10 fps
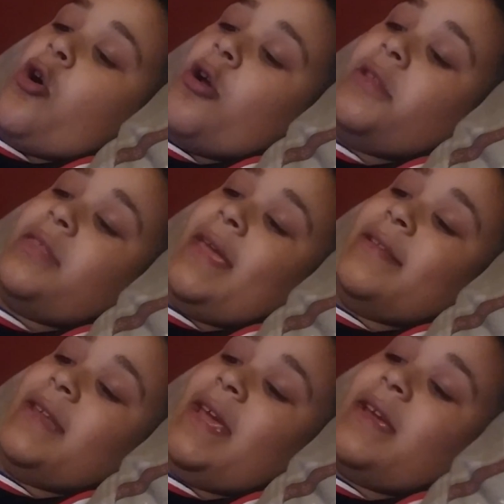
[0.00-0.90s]
always
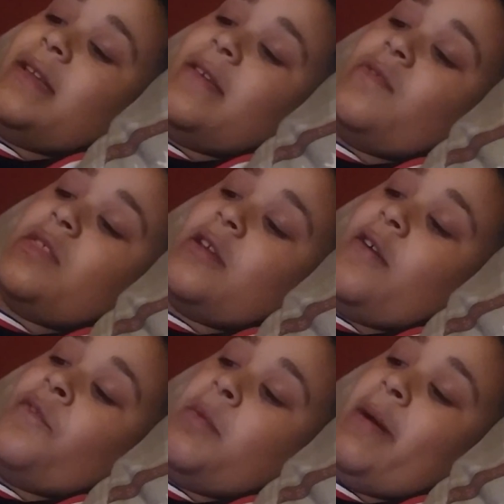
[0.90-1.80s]
saying negative
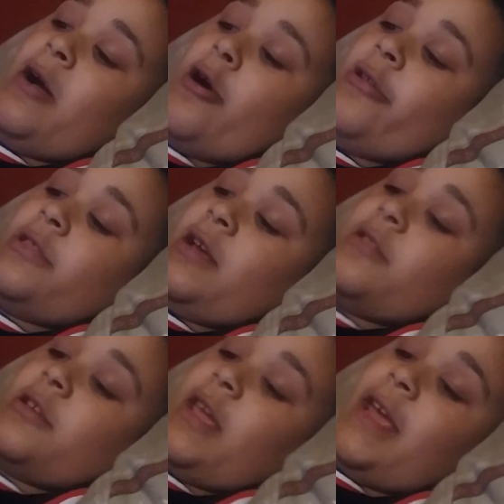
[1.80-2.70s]
stuff about all the
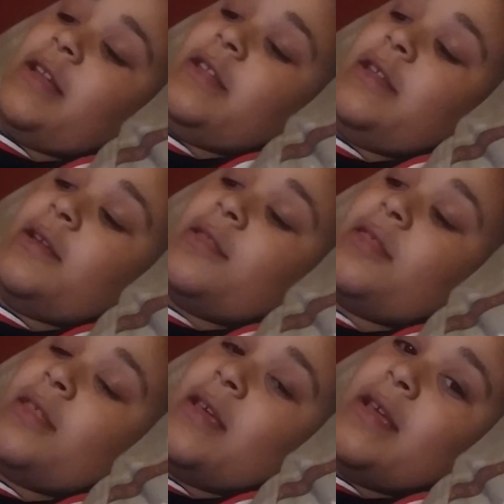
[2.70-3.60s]
other
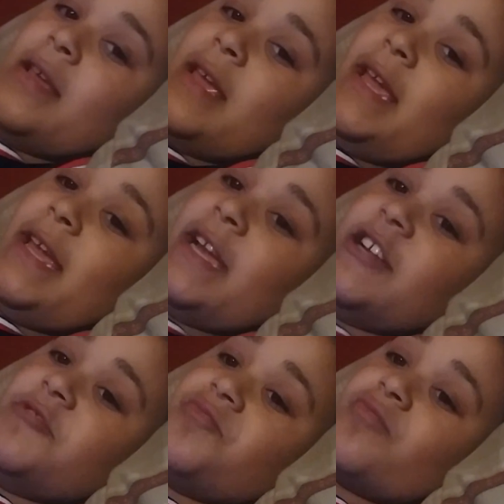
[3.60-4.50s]
candidates,
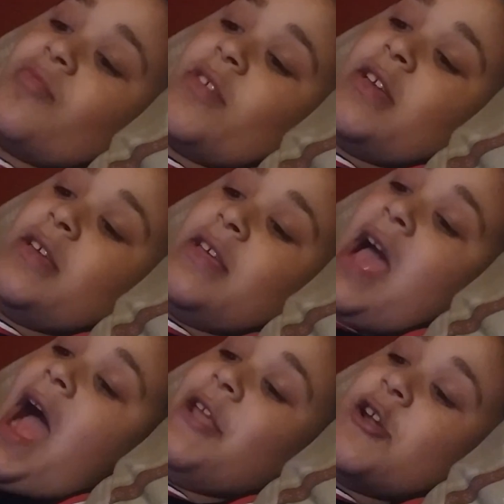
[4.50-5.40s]
and
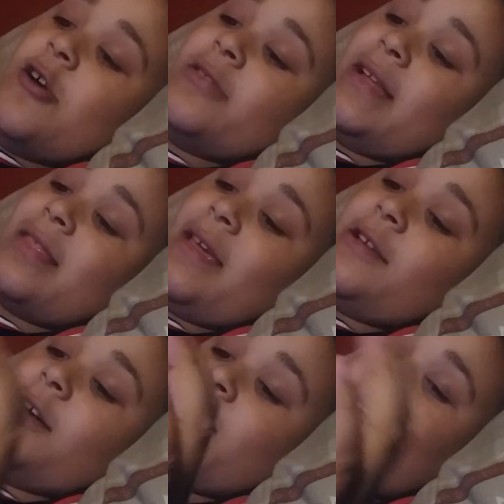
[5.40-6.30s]
I know that's
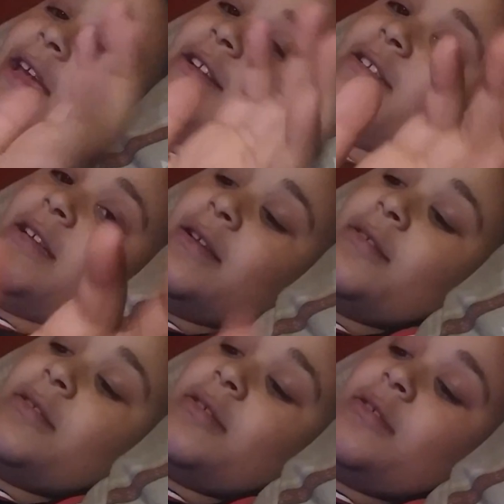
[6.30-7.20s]
like a candidate
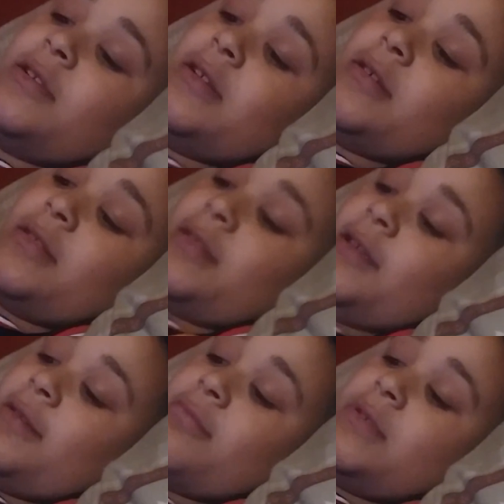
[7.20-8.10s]

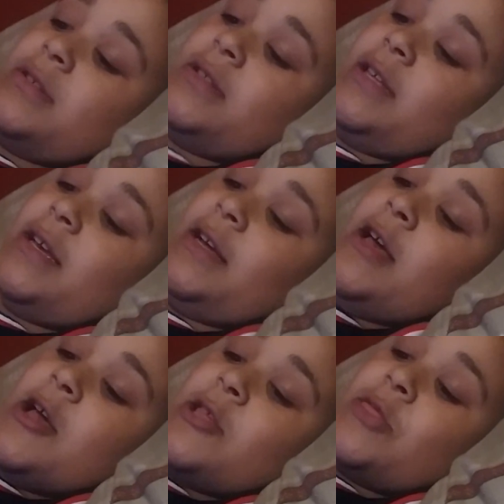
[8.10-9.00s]
thing, but yeah.
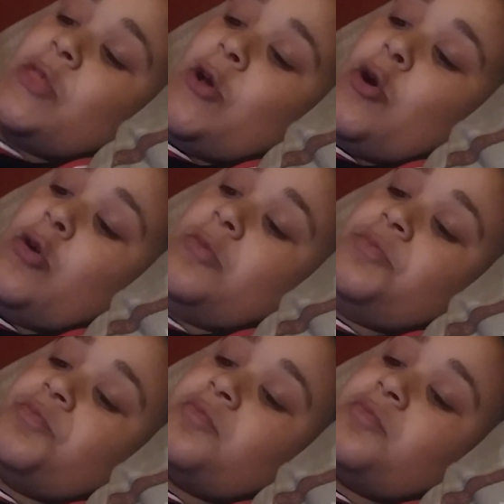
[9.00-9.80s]
So